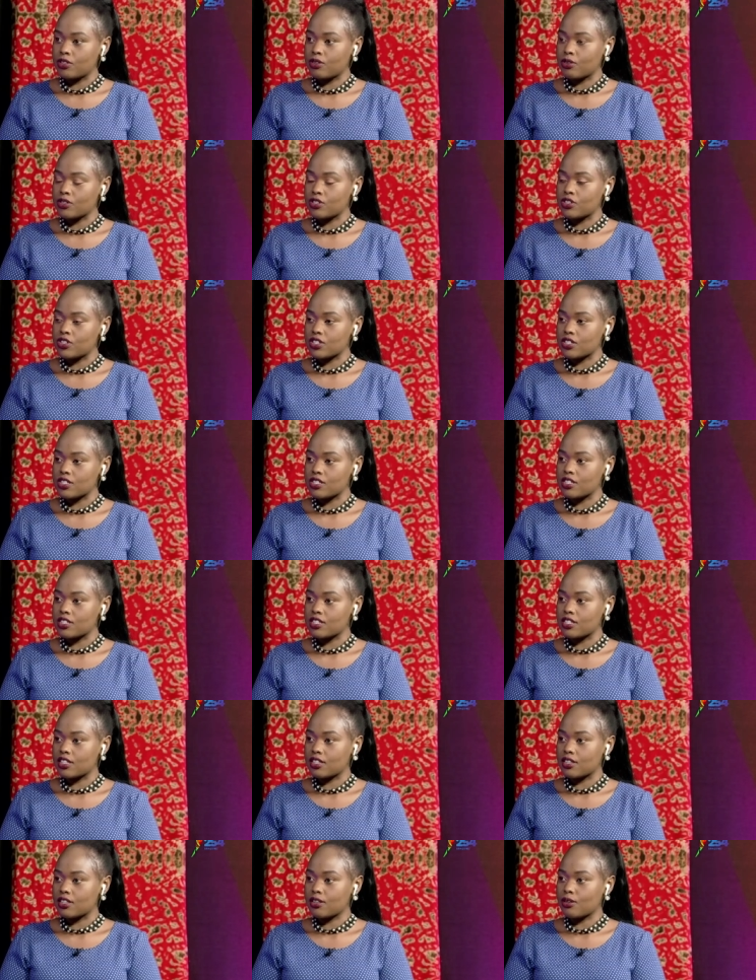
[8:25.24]
not just
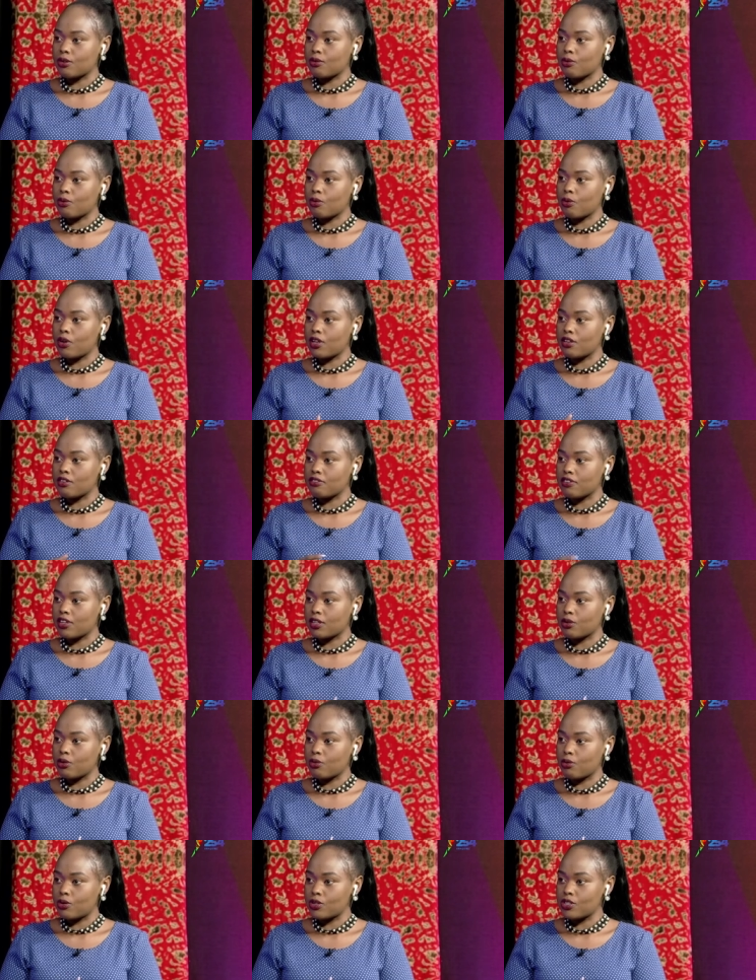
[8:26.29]
a qualified
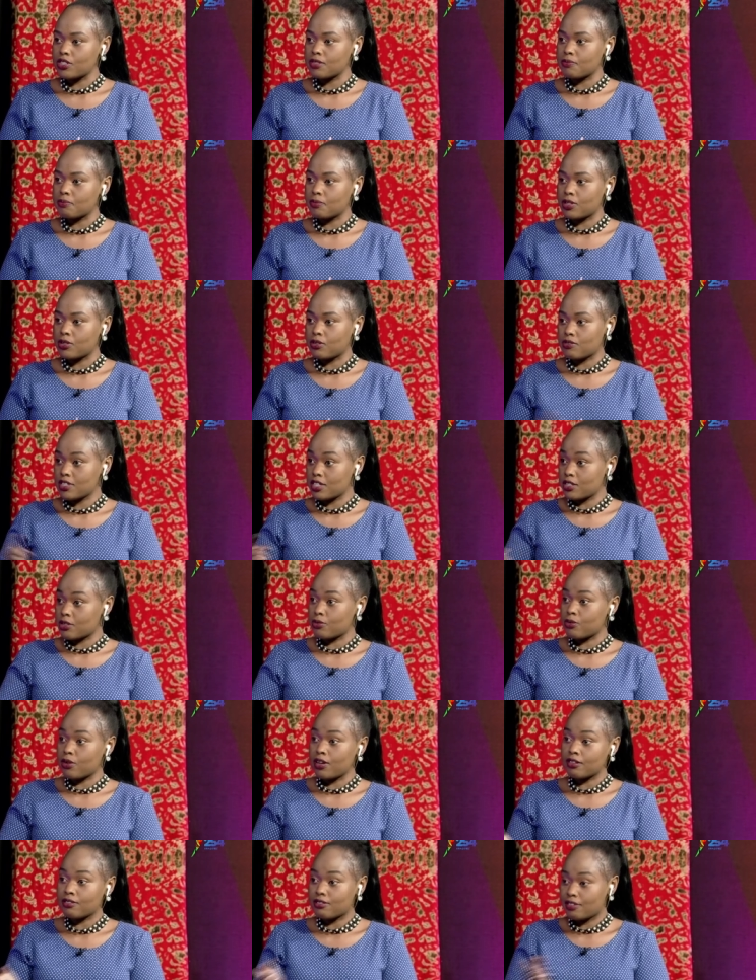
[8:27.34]
coach, but you've said
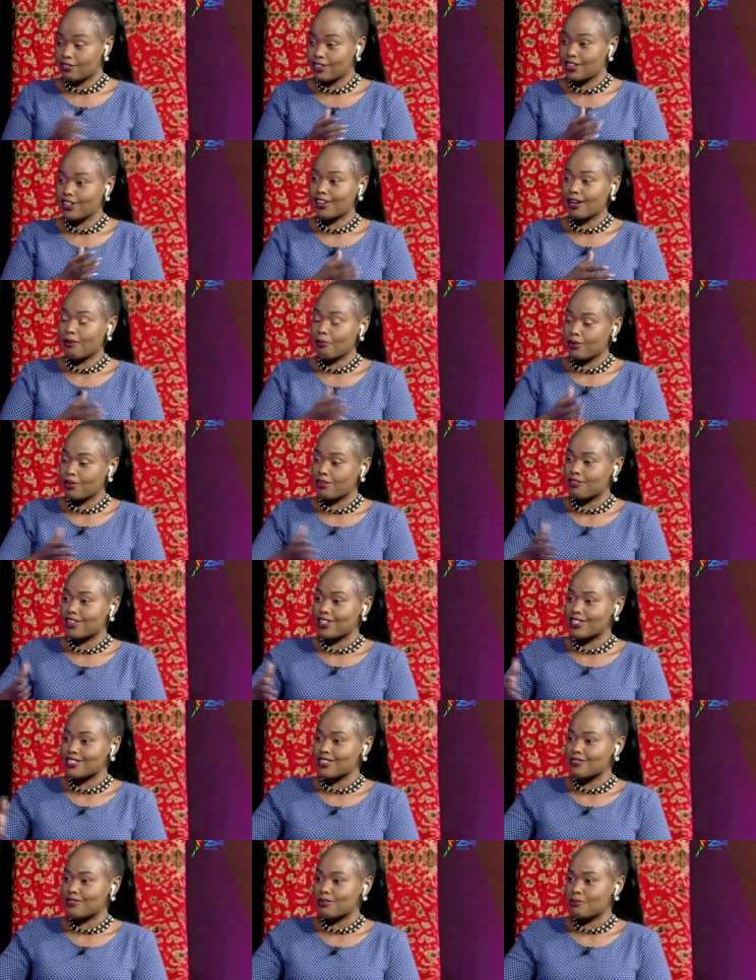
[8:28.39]
we've done a couple of other
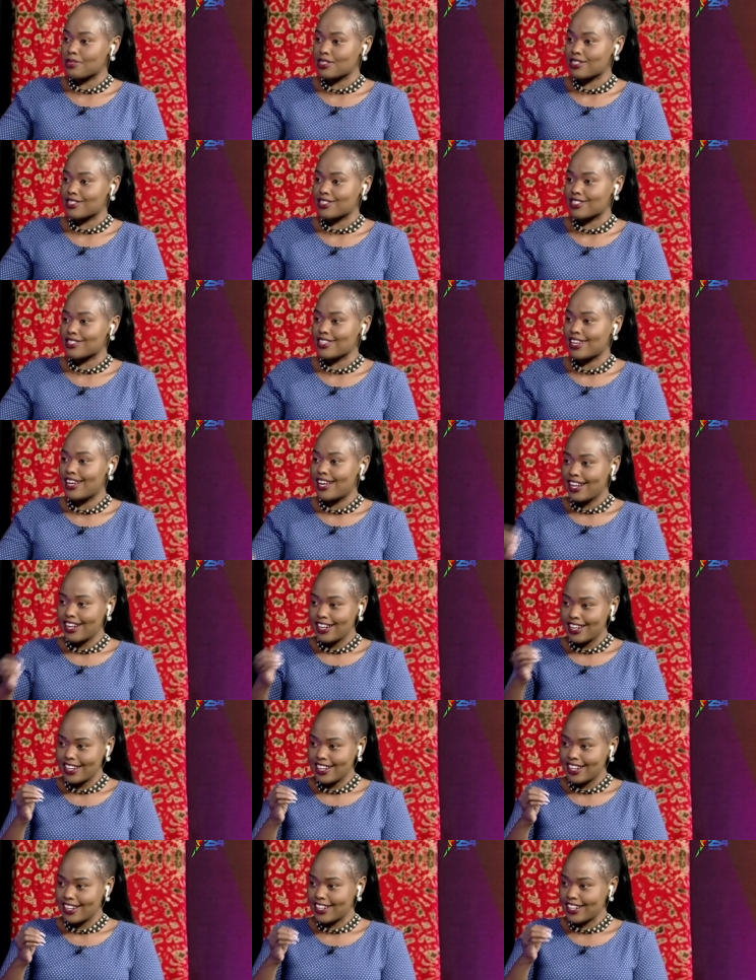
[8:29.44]
several businesses.
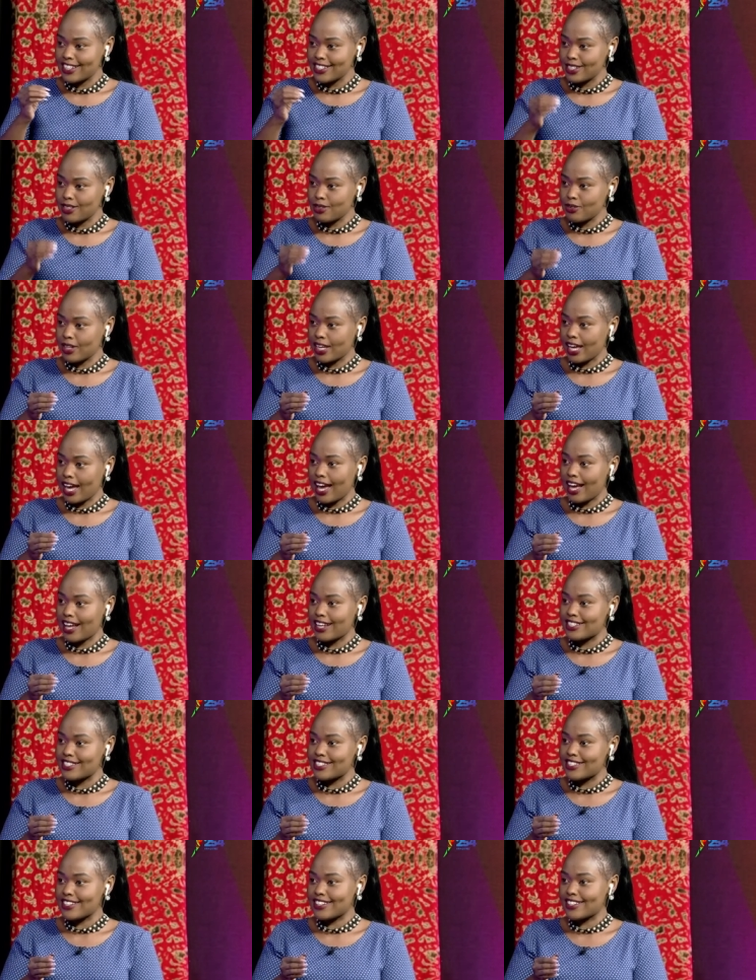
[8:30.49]
Let's look
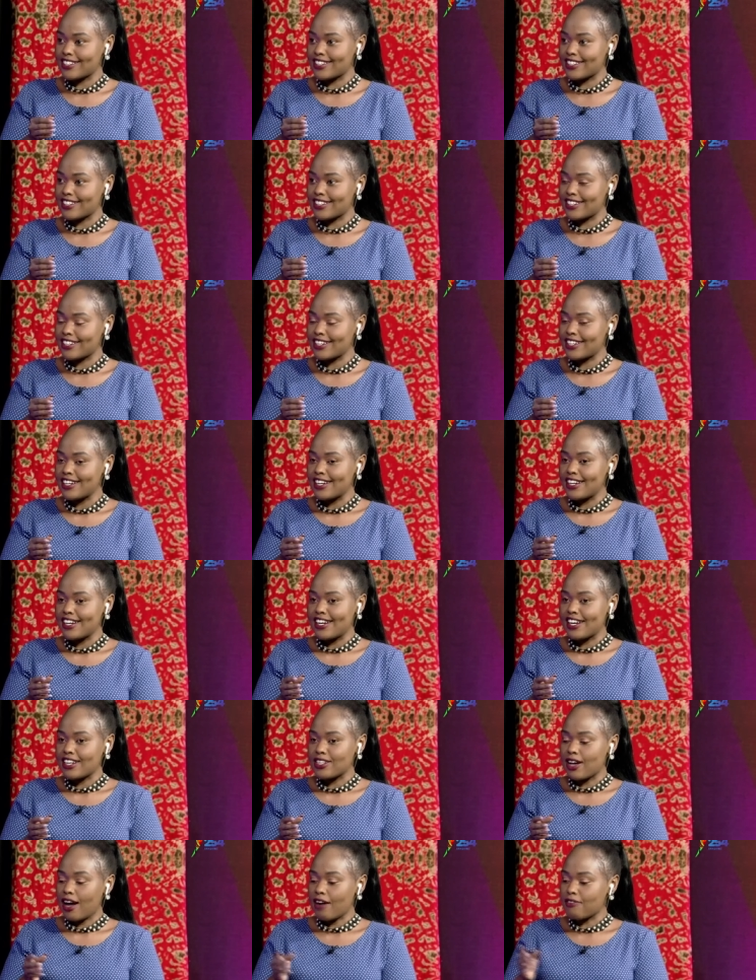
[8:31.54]
at uh,
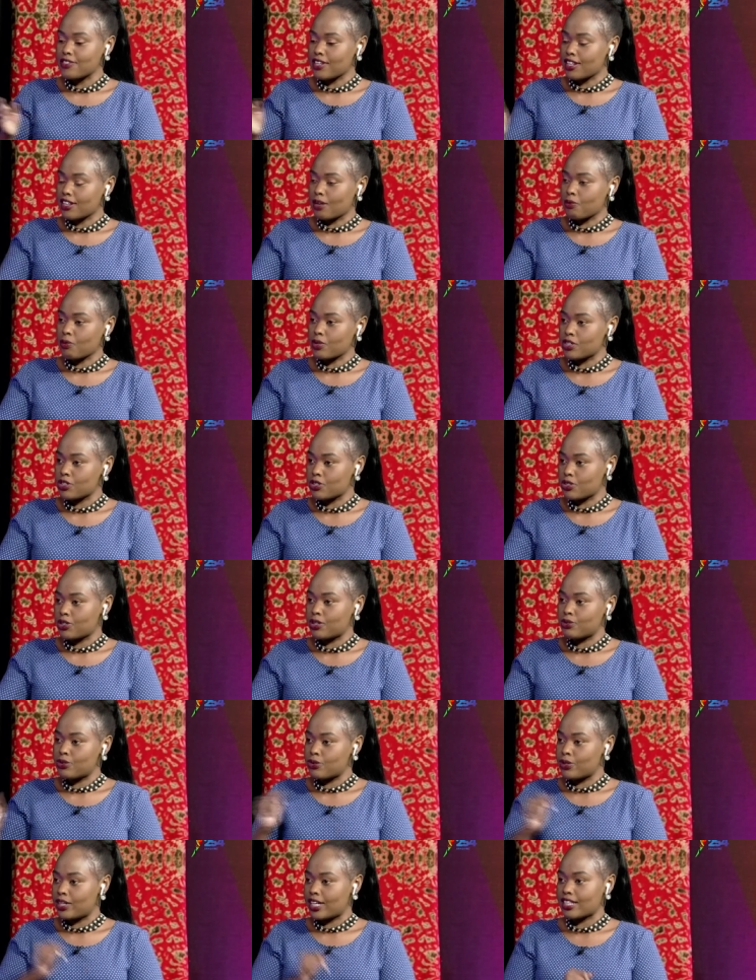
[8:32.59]
after that. What did you
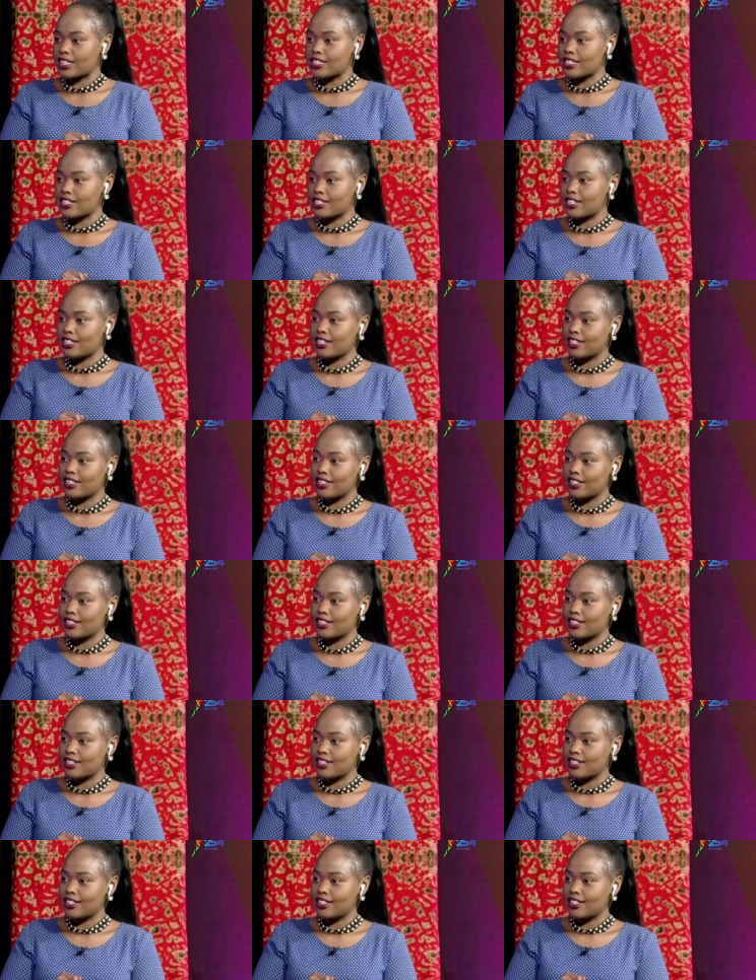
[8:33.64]
do next?